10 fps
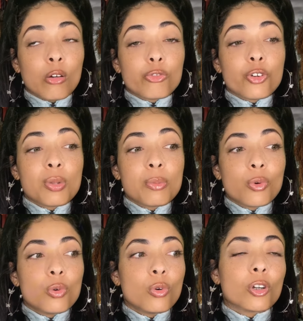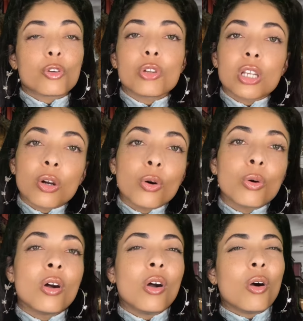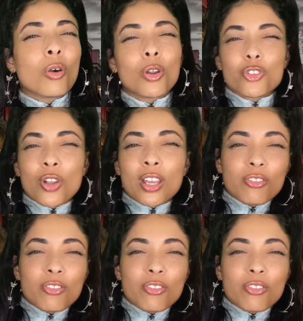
For people who are Creole or are trying